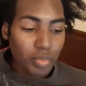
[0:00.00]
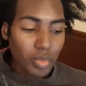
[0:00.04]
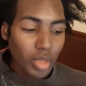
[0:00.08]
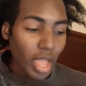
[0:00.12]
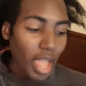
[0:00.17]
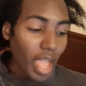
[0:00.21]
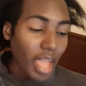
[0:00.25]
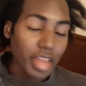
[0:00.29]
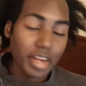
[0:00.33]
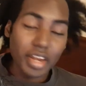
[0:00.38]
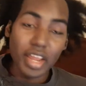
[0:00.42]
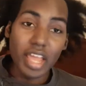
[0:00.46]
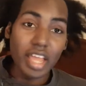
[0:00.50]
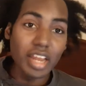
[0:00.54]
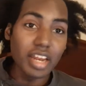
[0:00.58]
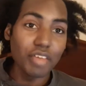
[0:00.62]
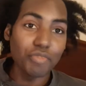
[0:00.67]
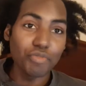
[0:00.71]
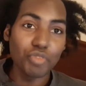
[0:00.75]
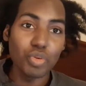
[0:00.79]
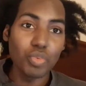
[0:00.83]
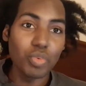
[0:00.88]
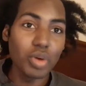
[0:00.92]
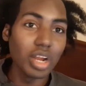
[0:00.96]
And then
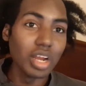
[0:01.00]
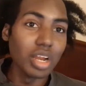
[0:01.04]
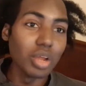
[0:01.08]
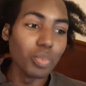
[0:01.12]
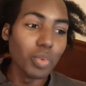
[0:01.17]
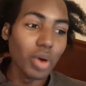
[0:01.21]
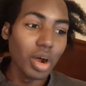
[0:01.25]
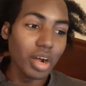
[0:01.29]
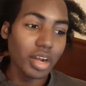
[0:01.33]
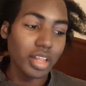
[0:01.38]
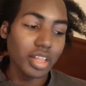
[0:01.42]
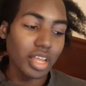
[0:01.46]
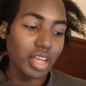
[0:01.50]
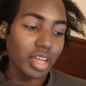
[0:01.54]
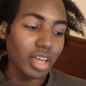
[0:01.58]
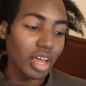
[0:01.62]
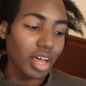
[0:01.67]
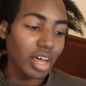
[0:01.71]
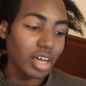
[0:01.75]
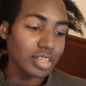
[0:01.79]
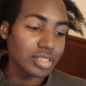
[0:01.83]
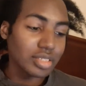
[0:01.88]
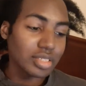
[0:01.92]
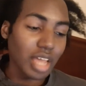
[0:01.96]
if you really wanted
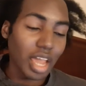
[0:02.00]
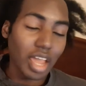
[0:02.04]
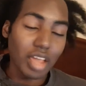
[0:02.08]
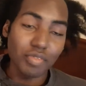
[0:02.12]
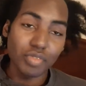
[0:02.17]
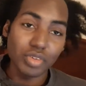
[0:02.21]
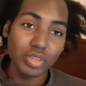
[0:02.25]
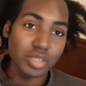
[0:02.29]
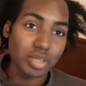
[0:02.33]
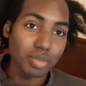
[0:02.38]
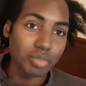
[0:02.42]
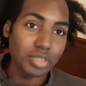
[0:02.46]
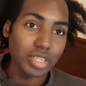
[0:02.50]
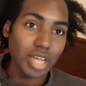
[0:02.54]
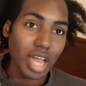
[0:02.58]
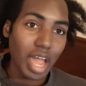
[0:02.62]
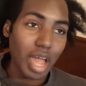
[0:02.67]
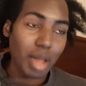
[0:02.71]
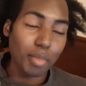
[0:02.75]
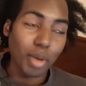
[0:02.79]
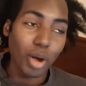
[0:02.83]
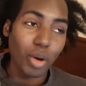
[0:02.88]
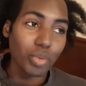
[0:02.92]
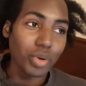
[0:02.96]
to save you some
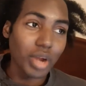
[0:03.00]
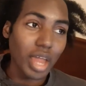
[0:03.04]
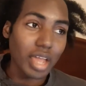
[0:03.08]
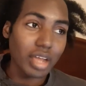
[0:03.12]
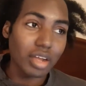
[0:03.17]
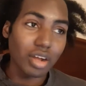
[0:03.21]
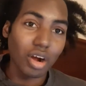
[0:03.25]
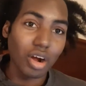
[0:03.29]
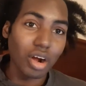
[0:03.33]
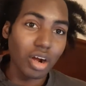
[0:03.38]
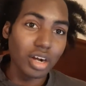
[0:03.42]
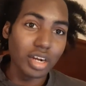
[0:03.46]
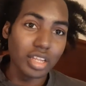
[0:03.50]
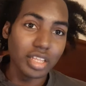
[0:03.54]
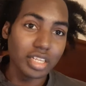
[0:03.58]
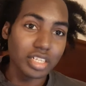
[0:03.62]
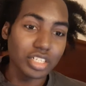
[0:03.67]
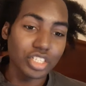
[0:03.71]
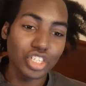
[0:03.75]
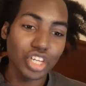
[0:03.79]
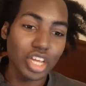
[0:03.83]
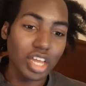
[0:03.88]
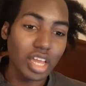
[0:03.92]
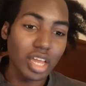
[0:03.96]
time on that curling and
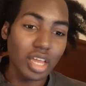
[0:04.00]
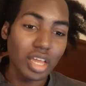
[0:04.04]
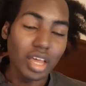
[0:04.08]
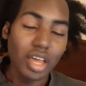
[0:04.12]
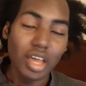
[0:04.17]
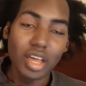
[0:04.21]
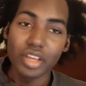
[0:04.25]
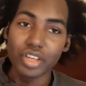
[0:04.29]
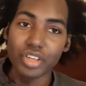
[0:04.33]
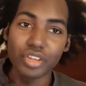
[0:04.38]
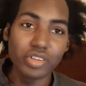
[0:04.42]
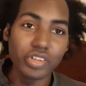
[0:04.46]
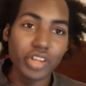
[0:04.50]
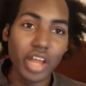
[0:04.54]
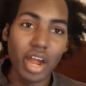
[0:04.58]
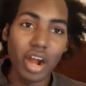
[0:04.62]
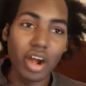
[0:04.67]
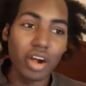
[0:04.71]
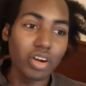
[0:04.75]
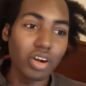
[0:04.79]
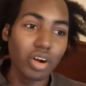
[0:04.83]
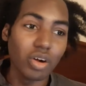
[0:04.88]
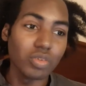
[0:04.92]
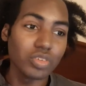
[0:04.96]
shit, you
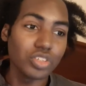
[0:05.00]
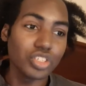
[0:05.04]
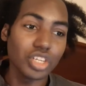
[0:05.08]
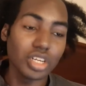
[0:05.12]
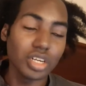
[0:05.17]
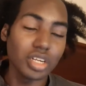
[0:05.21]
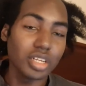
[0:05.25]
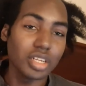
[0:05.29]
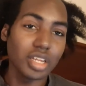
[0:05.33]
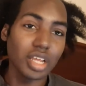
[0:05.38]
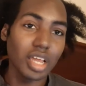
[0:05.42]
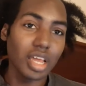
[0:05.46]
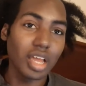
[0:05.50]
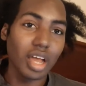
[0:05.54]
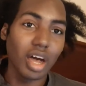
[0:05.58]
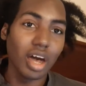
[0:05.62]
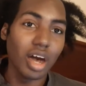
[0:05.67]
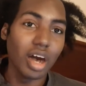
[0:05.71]
darn gone should have did,